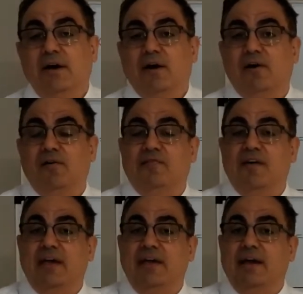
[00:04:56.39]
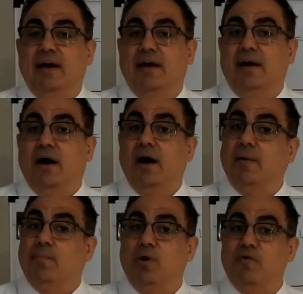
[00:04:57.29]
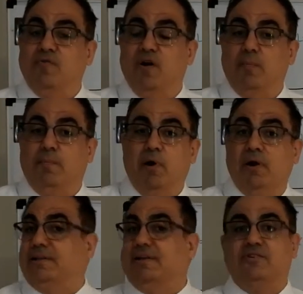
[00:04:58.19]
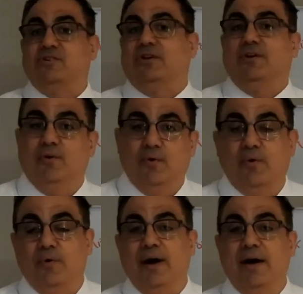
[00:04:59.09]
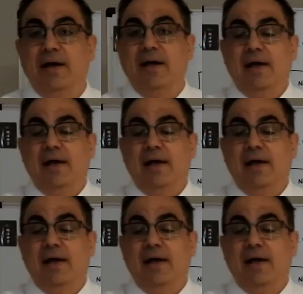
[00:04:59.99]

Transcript: of a high-profile politician or